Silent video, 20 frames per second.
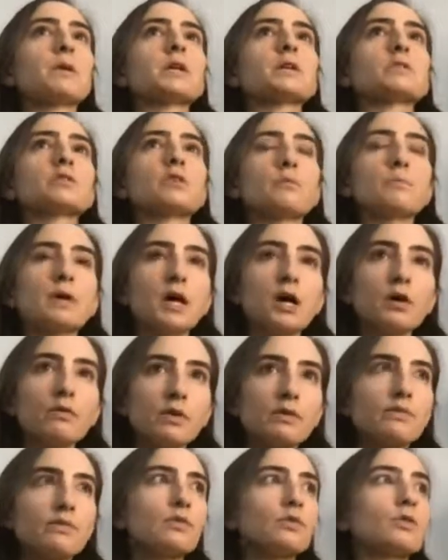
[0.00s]
because our
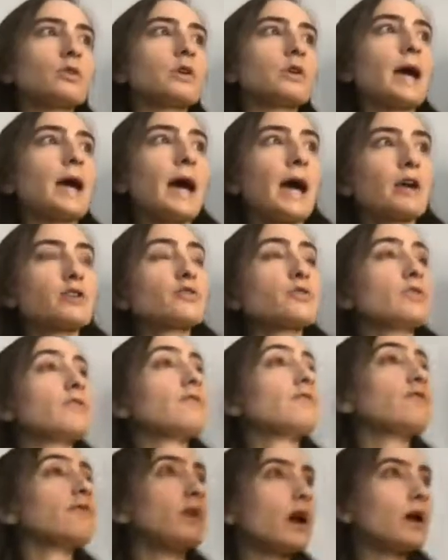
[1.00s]
pelvic floor actually
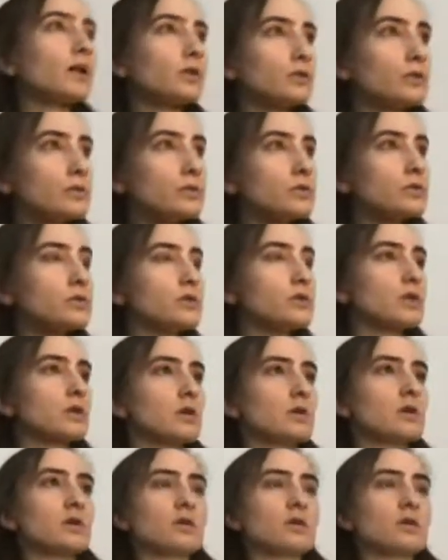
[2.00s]
follows